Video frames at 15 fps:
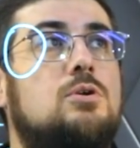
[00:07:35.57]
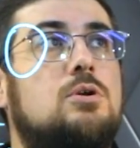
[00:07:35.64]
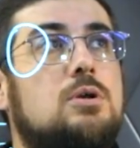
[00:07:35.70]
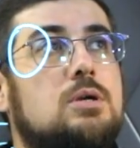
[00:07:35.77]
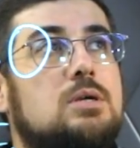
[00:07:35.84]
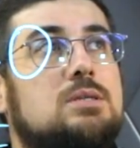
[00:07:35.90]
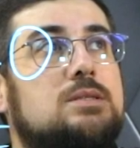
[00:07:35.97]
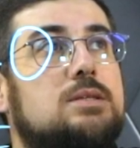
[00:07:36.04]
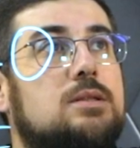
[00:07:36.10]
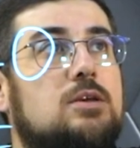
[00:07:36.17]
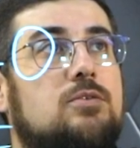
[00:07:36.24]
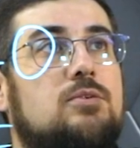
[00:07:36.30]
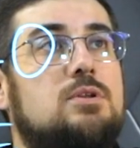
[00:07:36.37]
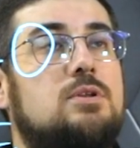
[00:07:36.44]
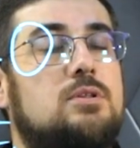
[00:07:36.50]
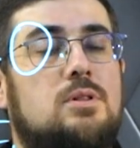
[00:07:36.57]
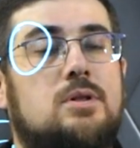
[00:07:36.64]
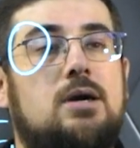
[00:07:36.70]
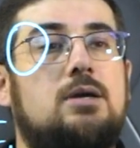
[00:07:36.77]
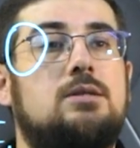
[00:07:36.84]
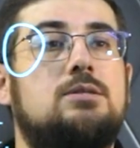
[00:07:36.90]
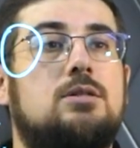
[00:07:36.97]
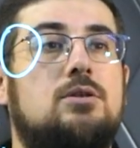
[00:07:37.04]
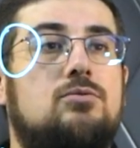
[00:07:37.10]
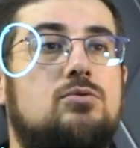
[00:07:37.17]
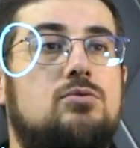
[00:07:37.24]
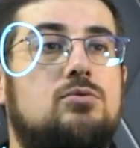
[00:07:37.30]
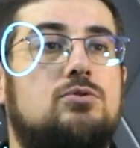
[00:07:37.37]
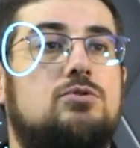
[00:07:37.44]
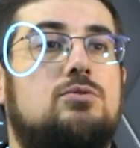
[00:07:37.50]
The force F1 pushes the body in the
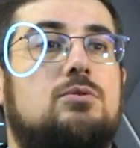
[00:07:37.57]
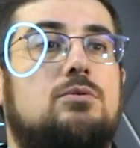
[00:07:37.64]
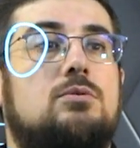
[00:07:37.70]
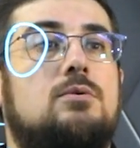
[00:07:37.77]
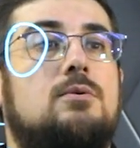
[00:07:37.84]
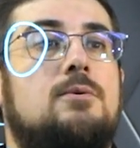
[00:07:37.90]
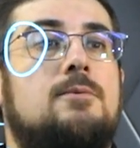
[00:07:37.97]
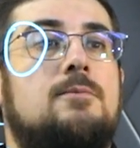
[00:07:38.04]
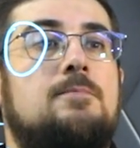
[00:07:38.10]
other direction.